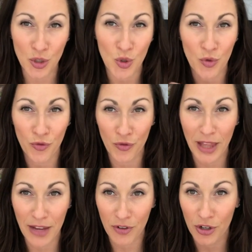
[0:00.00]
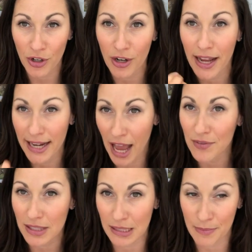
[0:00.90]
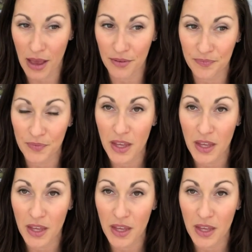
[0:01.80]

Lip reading: to flavor and have a smell.